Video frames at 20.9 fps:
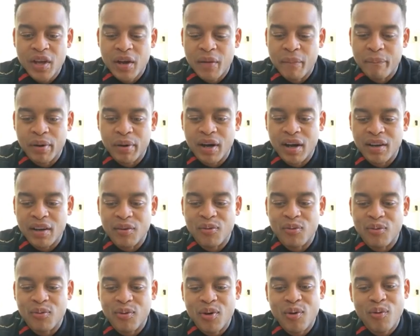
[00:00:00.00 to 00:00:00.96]
But
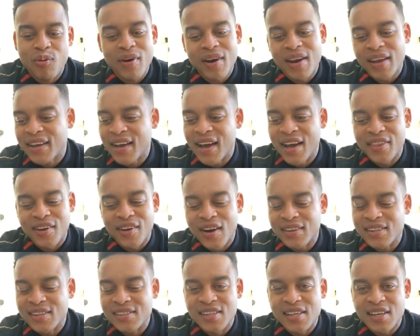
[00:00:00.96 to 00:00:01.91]
when we're together, I
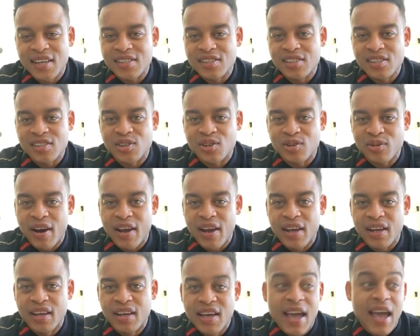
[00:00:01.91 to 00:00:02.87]
just think it's just
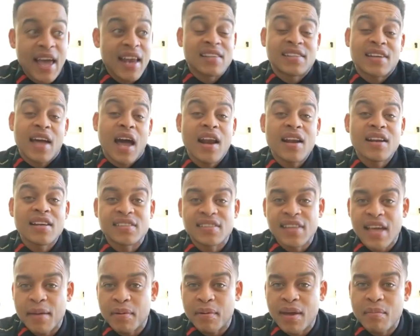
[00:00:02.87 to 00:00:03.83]
great. And it's kind of the
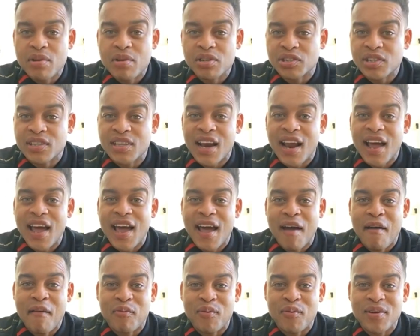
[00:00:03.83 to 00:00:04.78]
same chemistry that I
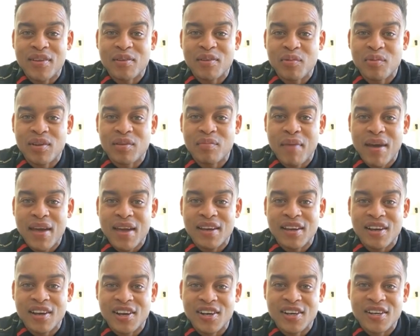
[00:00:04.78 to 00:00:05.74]
have with
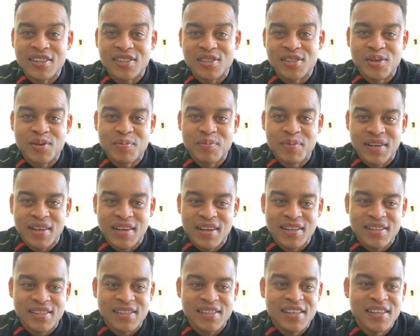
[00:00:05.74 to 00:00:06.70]
Megan Good too,
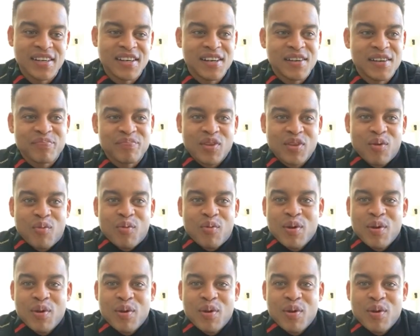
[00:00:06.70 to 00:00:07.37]
because right.